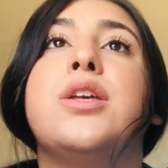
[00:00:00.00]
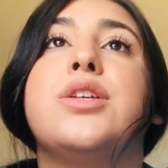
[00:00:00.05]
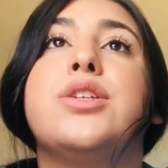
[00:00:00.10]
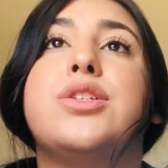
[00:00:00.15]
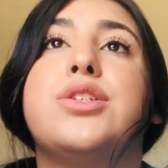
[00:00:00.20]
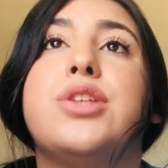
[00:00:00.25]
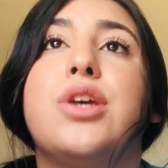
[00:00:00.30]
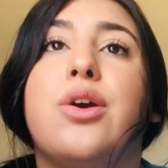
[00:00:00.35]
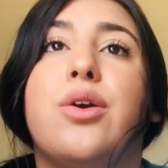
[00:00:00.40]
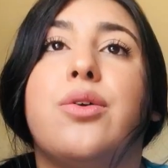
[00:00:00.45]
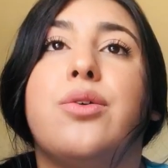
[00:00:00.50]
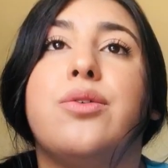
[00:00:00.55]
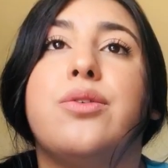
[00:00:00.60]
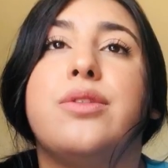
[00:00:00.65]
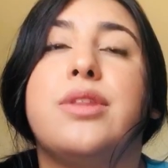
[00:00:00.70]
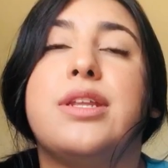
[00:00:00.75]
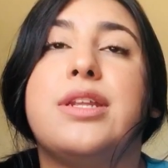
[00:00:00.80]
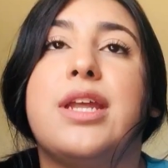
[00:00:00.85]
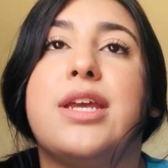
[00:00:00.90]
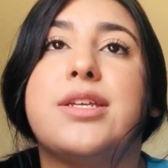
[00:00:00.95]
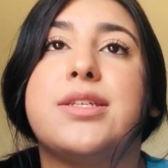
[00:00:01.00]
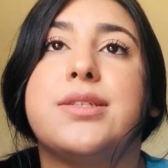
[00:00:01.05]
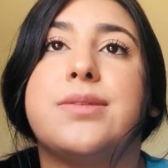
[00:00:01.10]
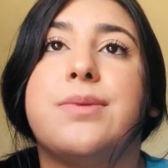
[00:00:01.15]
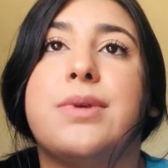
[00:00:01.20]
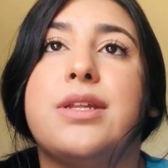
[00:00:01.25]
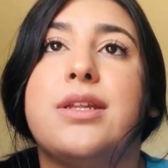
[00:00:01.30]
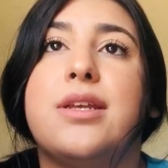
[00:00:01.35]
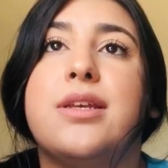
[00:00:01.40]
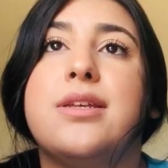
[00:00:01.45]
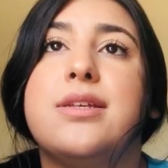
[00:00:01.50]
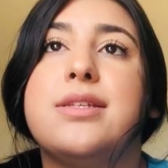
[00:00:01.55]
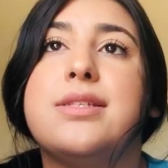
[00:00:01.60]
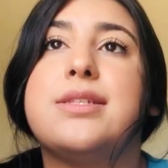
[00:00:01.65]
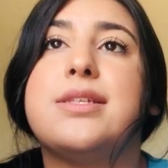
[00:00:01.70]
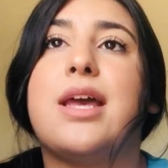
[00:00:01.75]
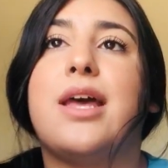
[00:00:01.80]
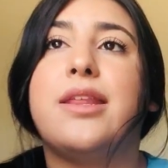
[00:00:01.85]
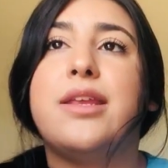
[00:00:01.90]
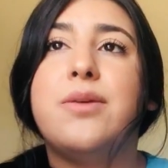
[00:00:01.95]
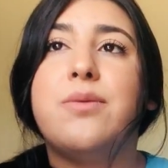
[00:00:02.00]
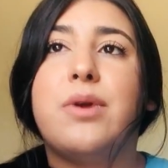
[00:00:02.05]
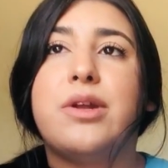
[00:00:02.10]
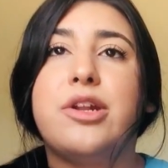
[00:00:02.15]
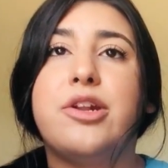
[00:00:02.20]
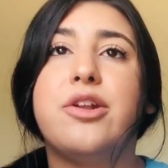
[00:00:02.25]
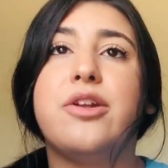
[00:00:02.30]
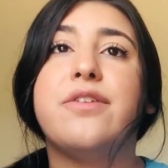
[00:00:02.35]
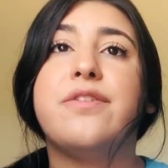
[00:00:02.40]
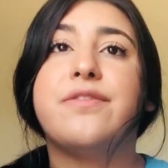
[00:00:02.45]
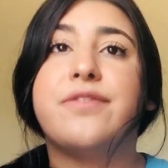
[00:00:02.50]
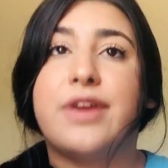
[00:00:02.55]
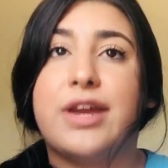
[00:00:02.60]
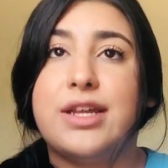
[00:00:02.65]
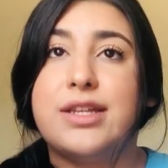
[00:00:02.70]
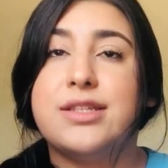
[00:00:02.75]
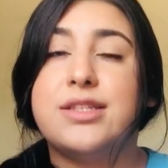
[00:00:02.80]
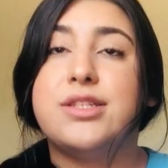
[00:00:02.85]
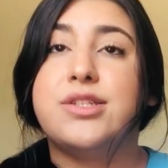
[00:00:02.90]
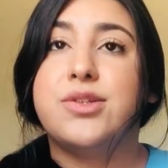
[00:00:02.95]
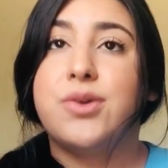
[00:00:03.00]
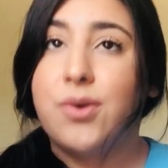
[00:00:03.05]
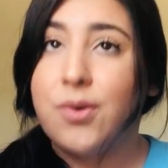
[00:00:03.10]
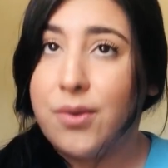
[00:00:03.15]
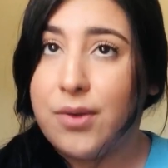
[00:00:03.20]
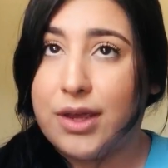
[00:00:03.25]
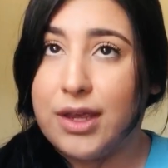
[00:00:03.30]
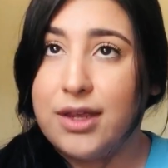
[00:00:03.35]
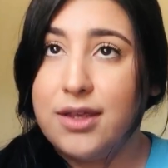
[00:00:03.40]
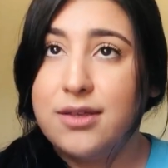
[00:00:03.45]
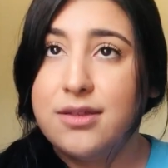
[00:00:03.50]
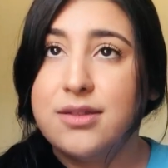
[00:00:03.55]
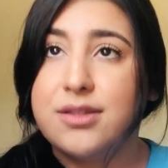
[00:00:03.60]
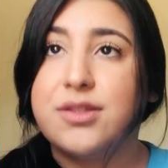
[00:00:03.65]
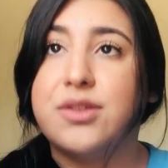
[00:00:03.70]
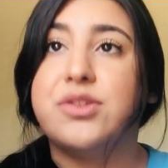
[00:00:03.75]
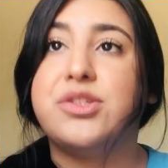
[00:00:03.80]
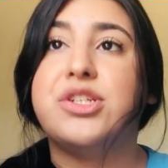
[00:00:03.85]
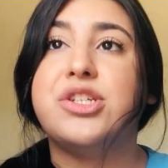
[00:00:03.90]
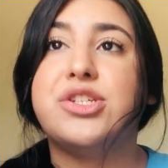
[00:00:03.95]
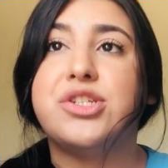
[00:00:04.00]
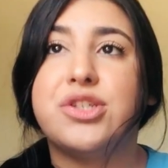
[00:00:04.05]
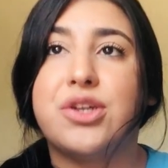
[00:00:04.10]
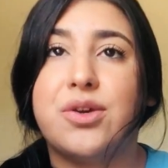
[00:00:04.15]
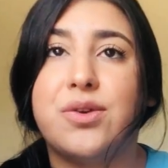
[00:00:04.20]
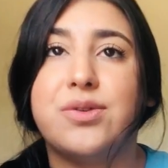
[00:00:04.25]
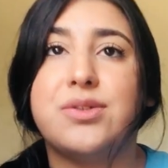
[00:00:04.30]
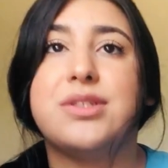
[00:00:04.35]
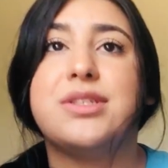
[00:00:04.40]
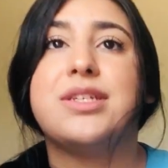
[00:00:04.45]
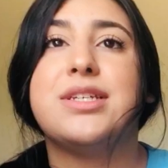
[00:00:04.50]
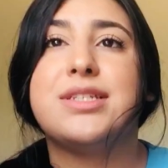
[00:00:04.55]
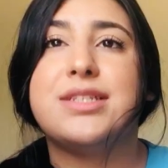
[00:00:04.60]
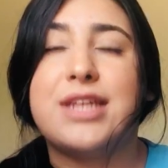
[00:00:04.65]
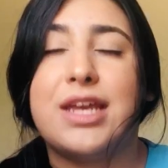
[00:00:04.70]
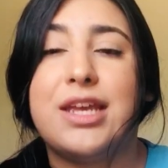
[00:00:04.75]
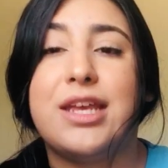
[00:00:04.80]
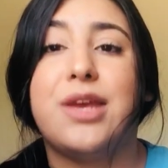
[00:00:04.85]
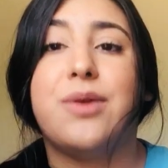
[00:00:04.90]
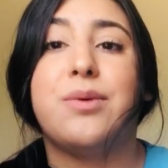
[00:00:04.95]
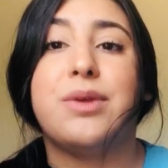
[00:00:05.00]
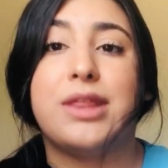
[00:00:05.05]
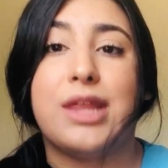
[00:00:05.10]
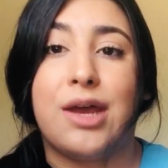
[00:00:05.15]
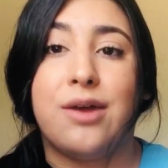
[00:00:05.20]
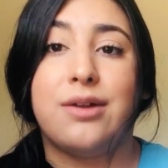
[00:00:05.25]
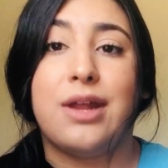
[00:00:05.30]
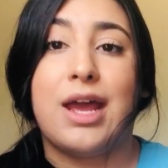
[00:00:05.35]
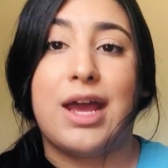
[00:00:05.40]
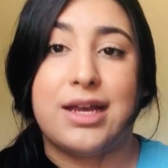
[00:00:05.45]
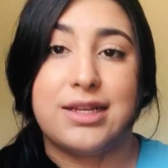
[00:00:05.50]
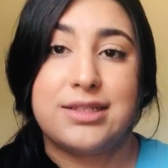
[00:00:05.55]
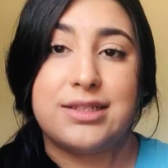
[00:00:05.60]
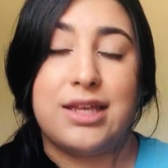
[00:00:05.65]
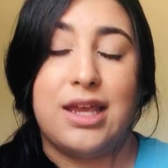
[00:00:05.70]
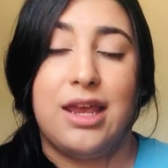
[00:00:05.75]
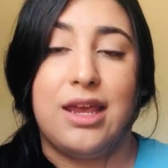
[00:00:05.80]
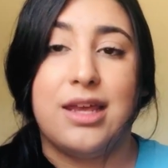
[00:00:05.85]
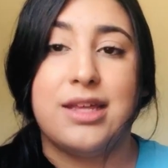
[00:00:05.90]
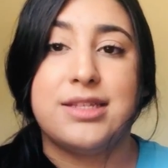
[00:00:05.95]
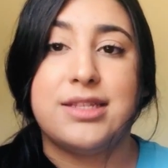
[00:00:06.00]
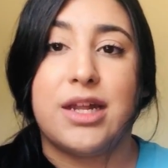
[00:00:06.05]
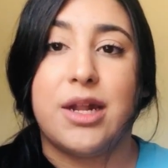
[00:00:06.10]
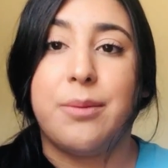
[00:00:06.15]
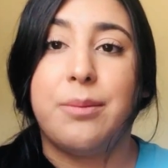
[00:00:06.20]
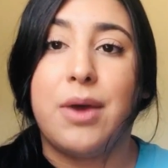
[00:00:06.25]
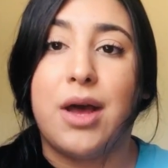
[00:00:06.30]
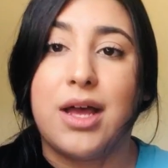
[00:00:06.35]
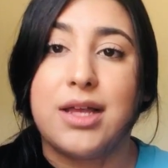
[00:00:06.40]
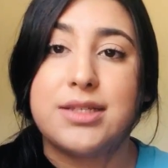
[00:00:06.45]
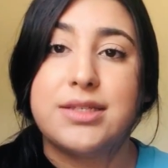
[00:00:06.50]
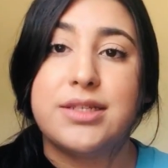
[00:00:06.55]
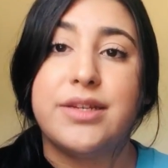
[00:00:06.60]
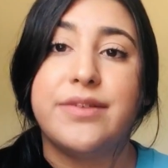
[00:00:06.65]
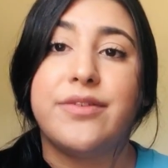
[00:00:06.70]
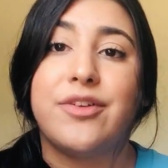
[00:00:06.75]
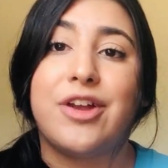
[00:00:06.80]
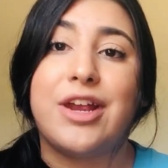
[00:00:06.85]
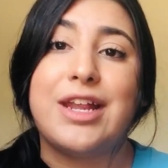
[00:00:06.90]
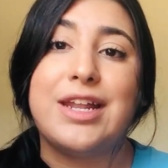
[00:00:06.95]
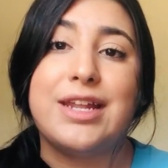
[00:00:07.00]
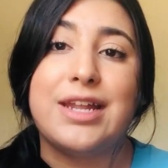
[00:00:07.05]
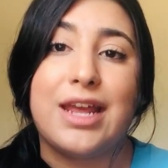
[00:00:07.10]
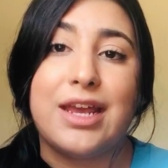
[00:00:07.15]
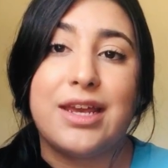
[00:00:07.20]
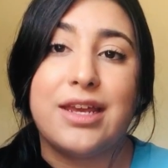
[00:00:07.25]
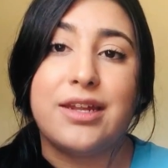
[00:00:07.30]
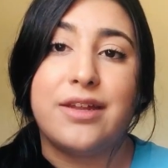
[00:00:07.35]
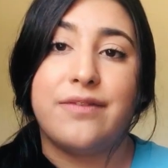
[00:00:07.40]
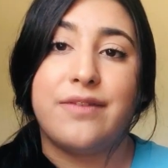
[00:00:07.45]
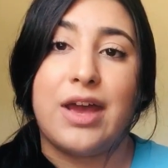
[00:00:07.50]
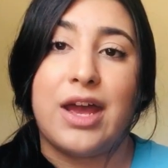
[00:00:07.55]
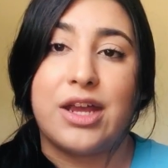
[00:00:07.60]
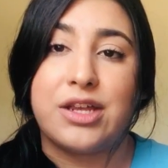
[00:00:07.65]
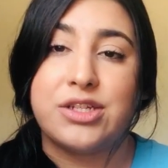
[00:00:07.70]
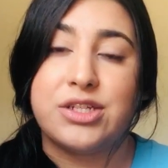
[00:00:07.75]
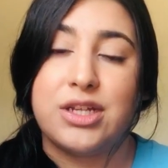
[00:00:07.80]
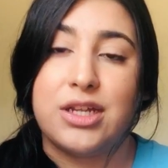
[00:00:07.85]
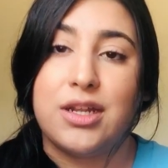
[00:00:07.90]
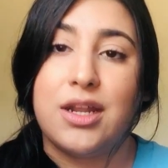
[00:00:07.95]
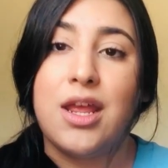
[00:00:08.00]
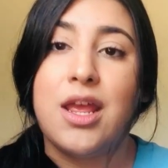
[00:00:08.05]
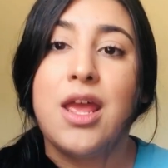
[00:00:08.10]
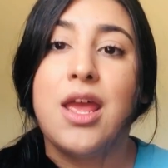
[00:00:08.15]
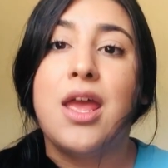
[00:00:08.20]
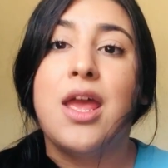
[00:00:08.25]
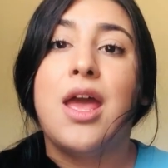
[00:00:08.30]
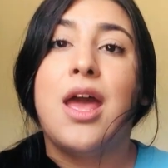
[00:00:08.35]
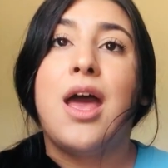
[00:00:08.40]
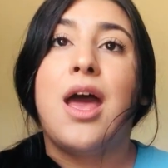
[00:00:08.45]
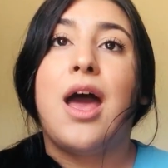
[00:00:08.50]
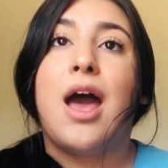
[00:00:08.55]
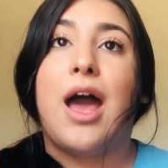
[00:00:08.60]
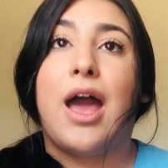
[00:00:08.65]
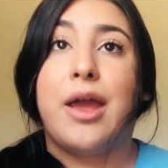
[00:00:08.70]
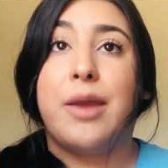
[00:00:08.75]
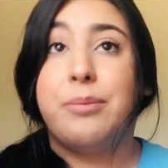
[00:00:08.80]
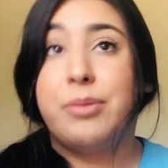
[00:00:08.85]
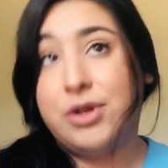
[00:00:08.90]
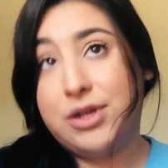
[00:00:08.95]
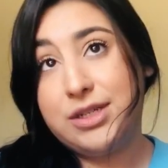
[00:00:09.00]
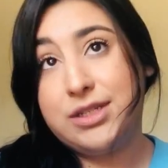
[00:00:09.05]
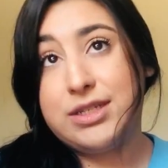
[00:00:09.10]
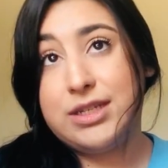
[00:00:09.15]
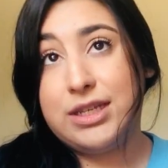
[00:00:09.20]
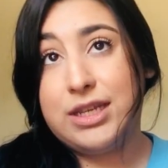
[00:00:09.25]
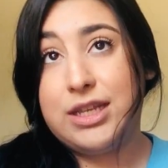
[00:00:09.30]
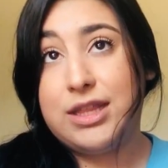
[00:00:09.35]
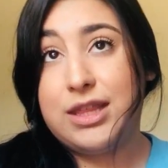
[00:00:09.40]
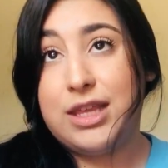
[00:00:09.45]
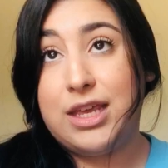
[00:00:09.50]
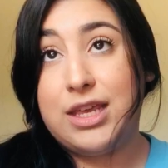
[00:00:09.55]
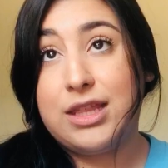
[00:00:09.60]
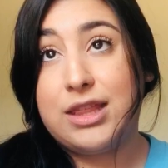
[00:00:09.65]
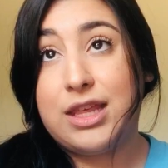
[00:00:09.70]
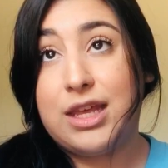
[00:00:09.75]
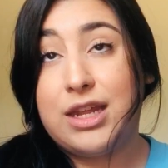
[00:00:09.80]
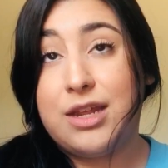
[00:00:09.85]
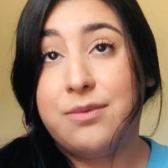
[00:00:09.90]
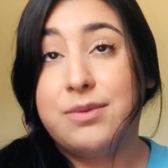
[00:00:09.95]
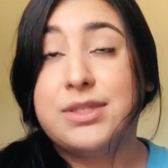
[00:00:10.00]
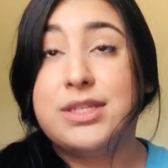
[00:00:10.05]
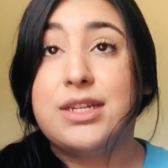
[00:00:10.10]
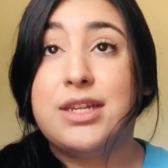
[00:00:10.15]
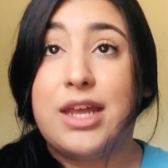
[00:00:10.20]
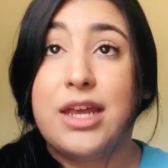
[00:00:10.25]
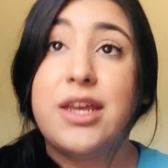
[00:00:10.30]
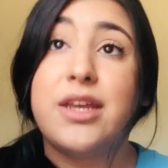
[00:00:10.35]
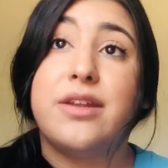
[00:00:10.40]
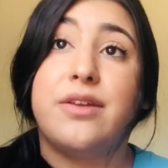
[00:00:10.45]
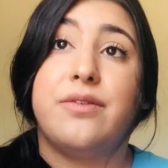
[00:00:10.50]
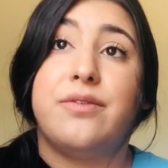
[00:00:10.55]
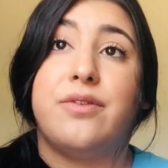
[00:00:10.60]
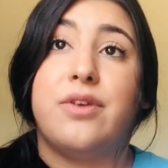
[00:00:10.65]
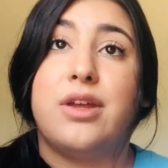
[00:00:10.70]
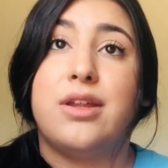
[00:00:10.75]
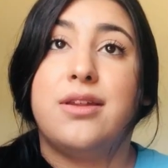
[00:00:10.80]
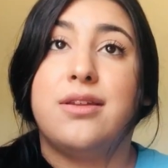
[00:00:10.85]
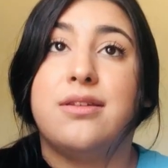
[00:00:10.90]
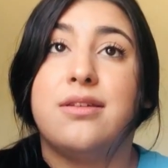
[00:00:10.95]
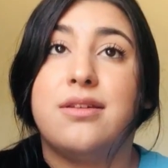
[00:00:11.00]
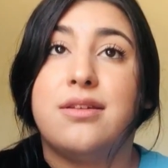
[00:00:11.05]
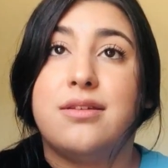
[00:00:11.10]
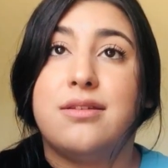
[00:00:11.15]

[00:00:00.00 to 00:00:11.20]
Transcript: So the next one, Sally wanted her friend's toy, so she chose to take it without asking. Is that a positive or a negative action? I personally think that it was a negative one.